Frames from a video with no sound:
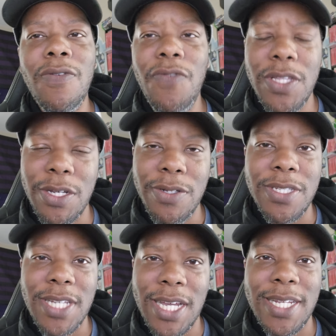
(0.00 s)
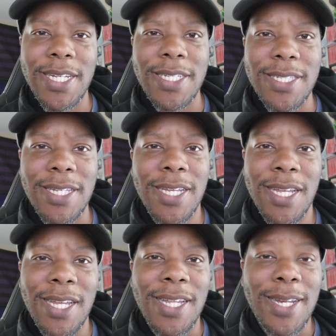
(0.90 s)
for those signings
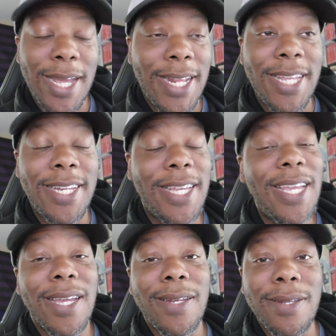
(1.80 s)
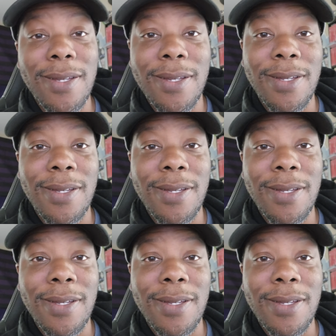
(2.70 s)
that he did?